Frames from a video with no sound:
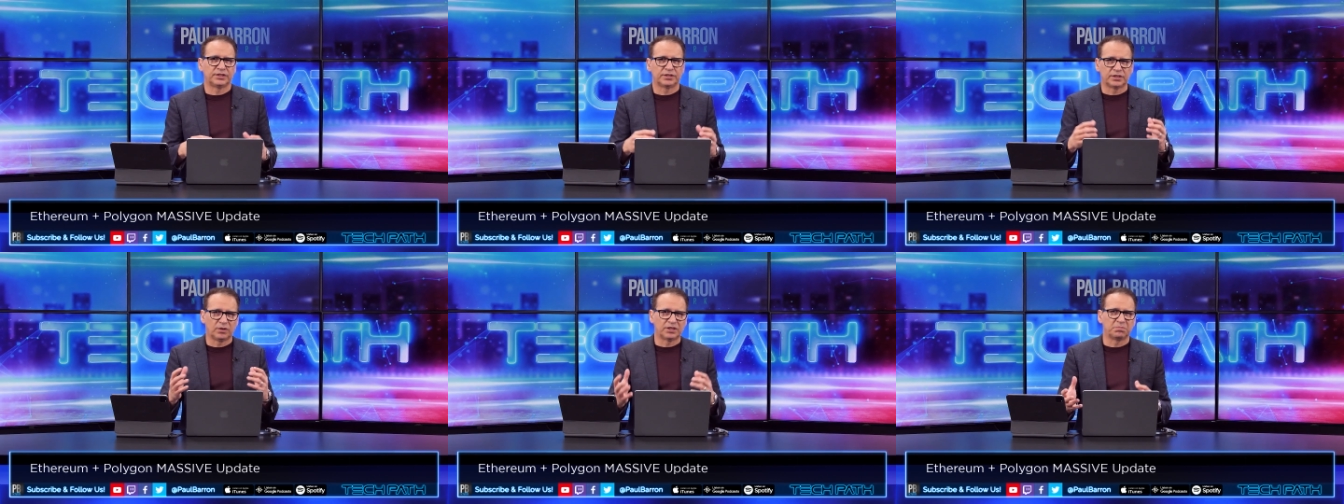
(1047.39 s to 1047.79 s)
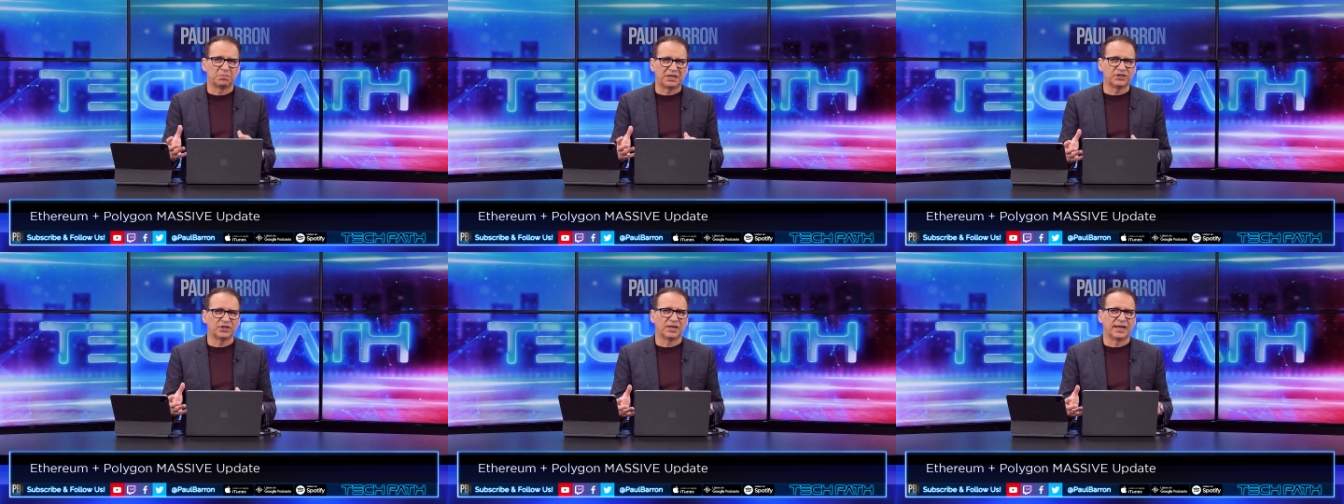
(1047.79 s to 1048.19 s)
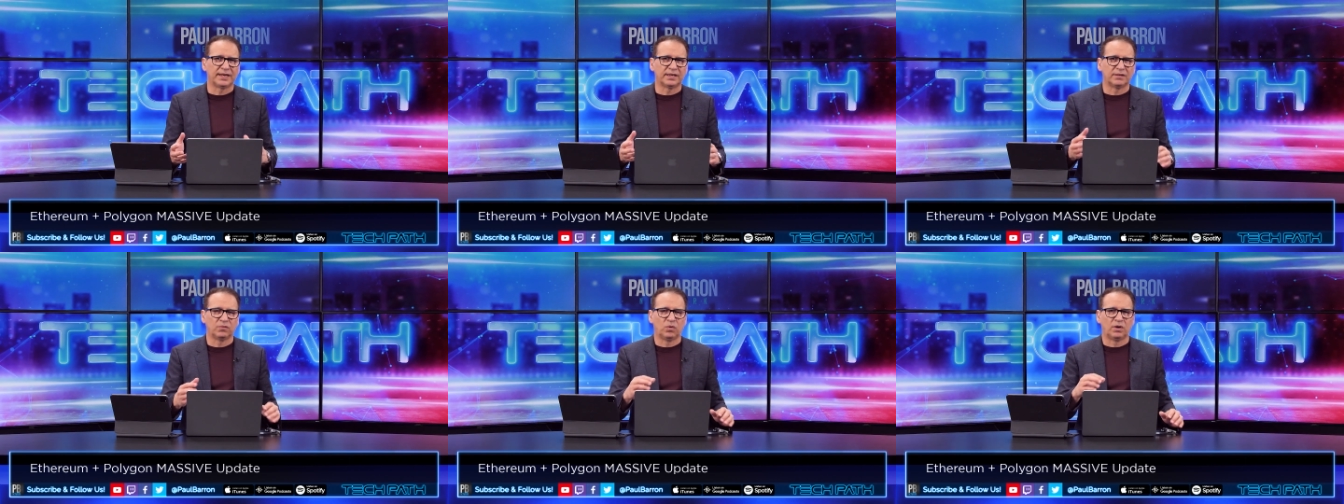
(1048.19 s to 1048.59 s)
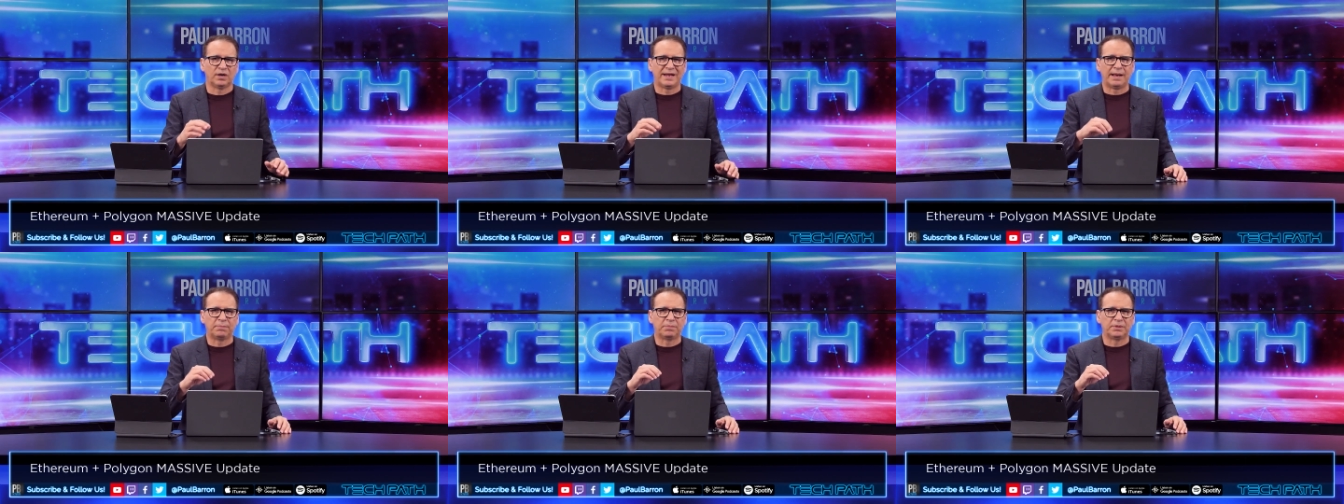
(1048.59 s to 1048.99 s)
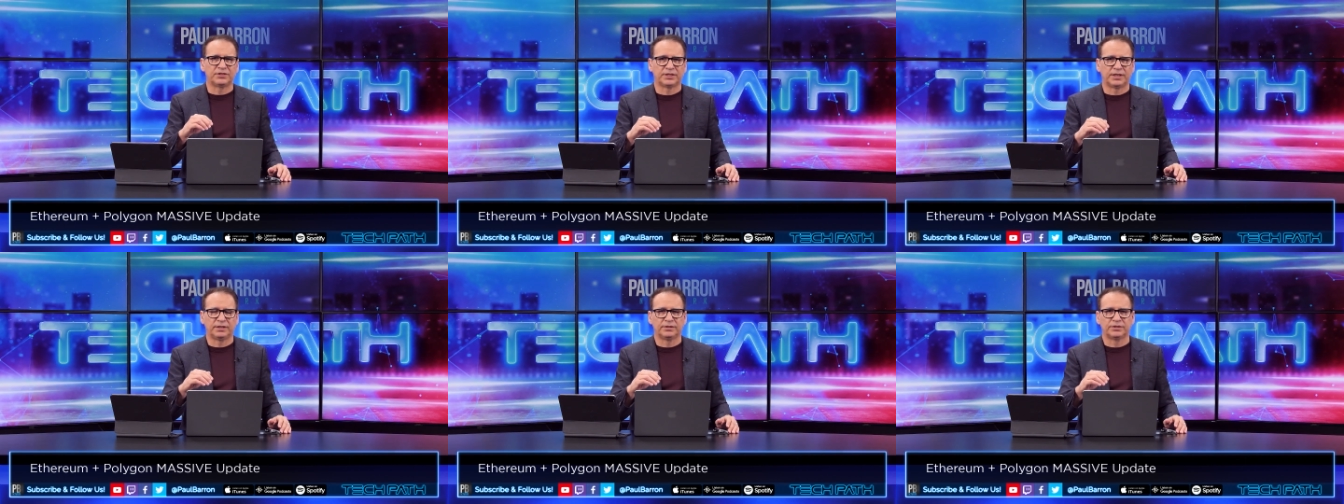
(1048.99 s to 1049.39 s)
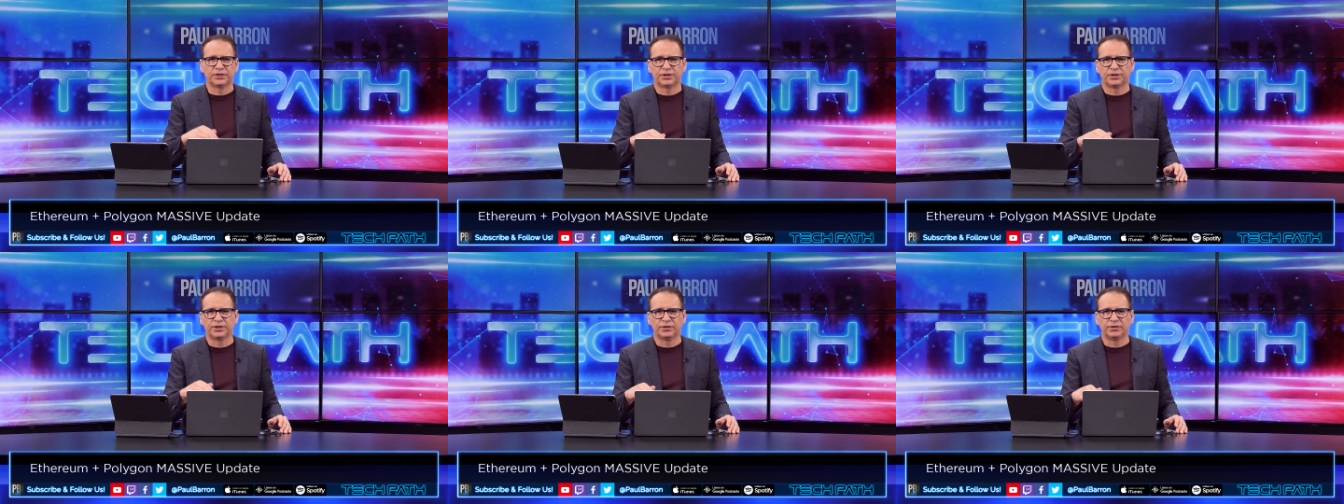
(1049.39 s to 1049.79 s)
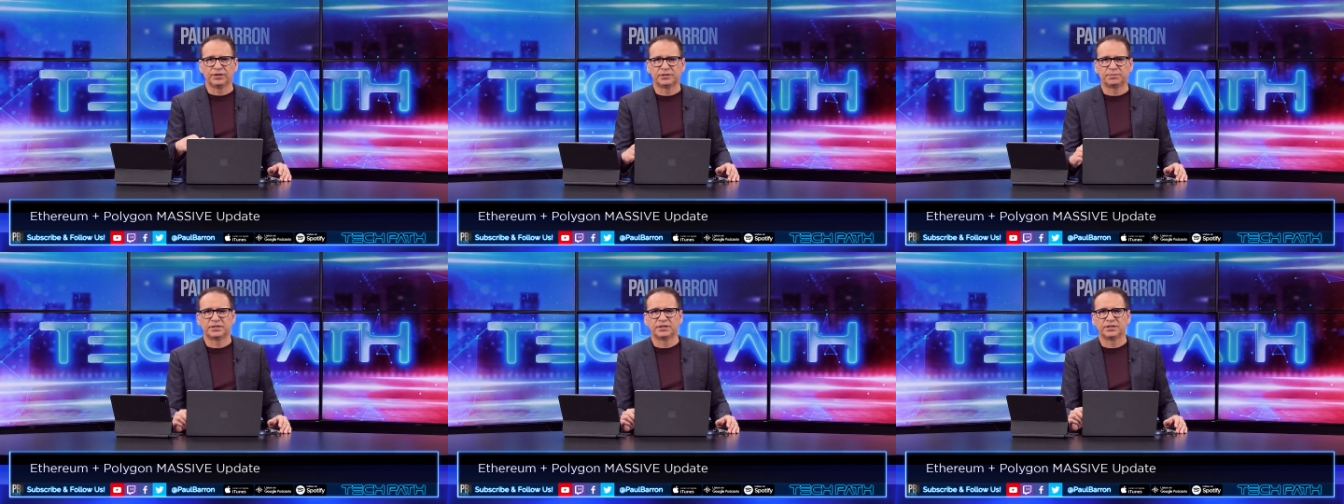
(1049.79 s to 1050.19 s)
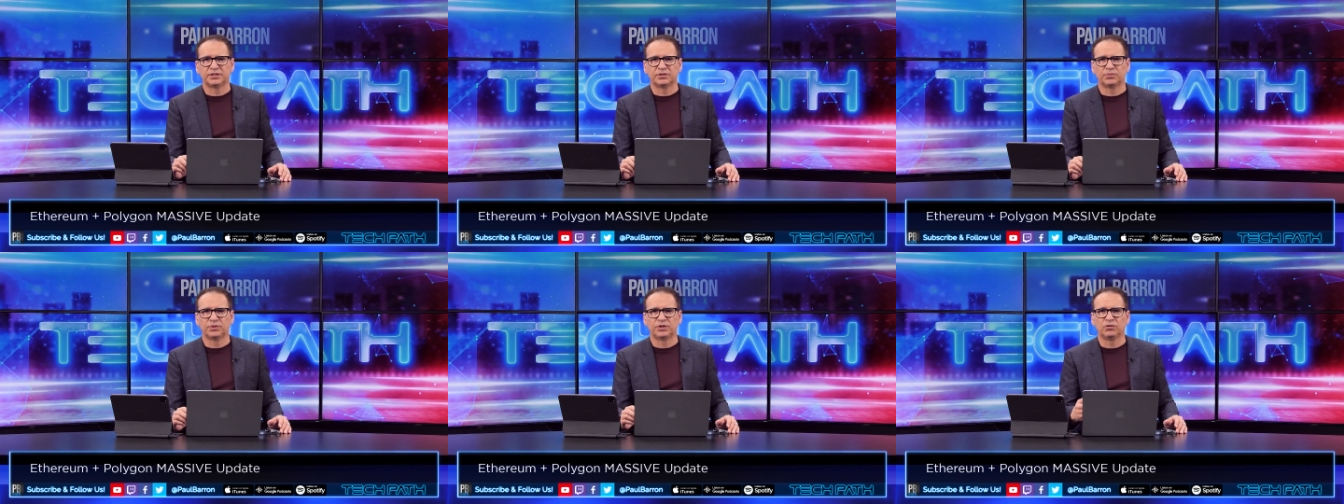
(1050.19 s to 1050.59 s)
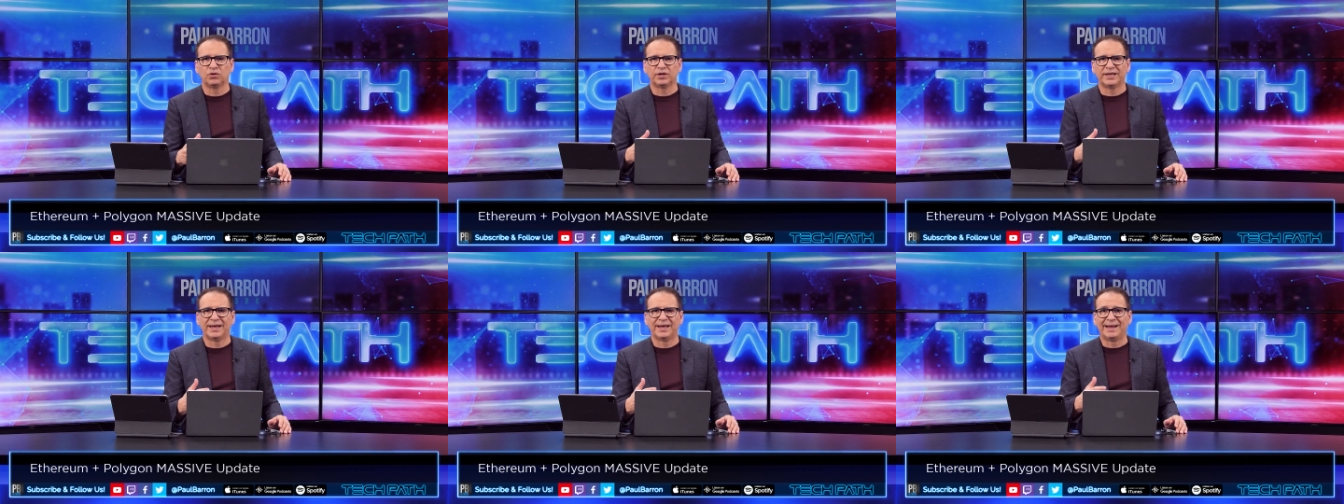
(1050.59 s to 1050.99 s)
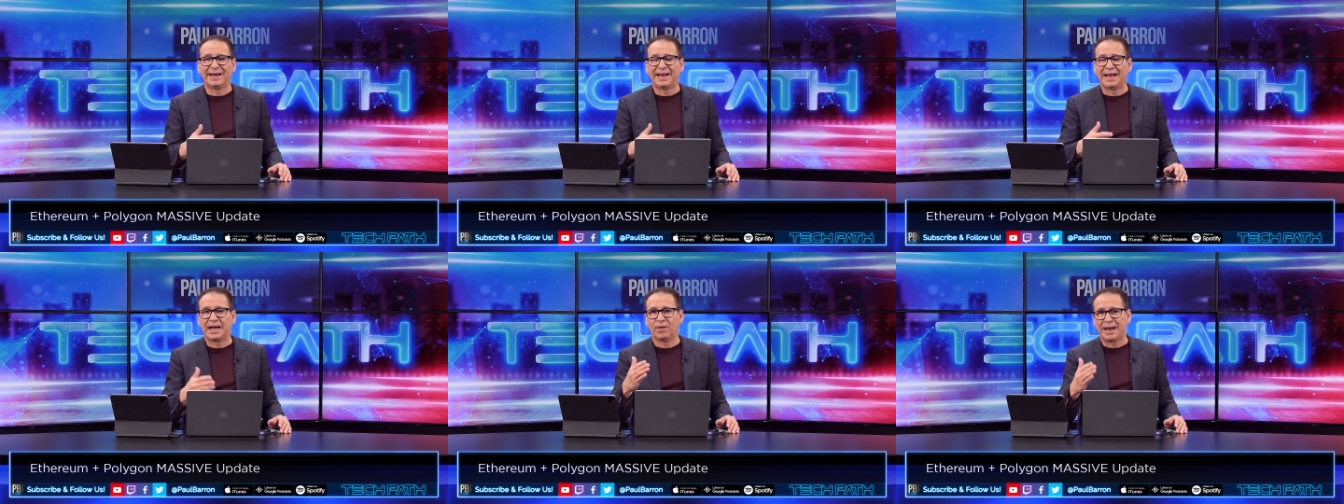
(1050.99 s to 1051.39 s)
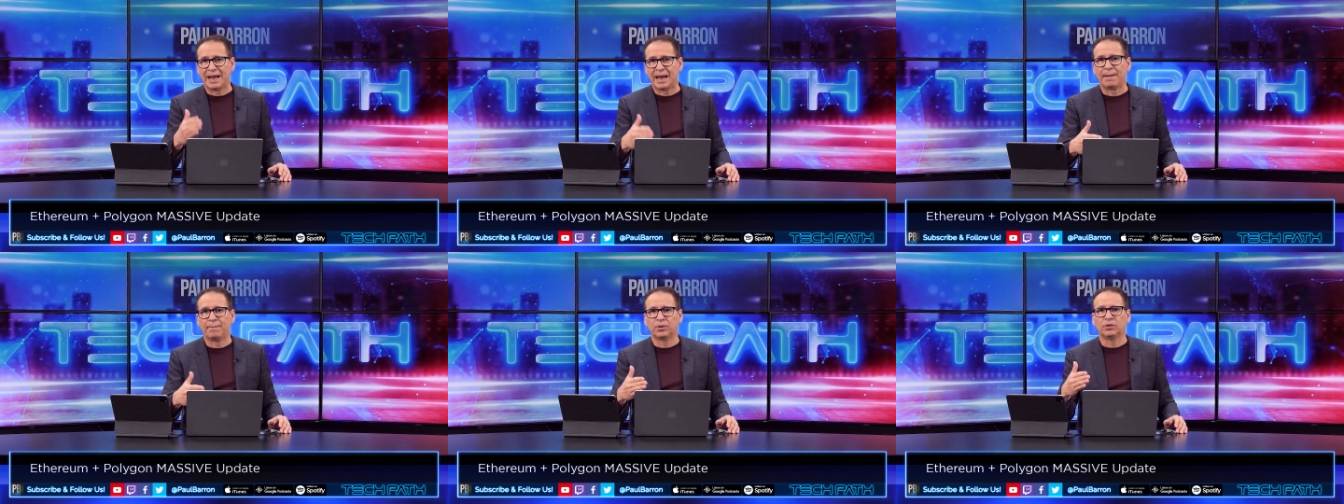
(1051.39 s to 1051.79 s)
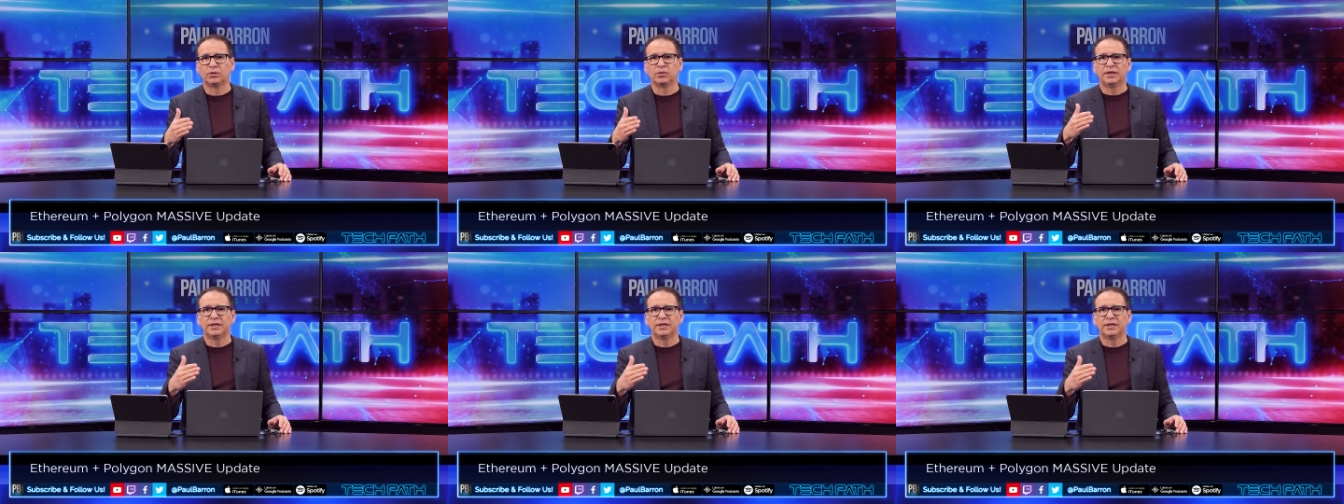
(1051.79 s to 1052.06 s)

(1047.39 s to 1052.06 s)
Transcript: So it's much like what happens in the securities business when you look at how Apple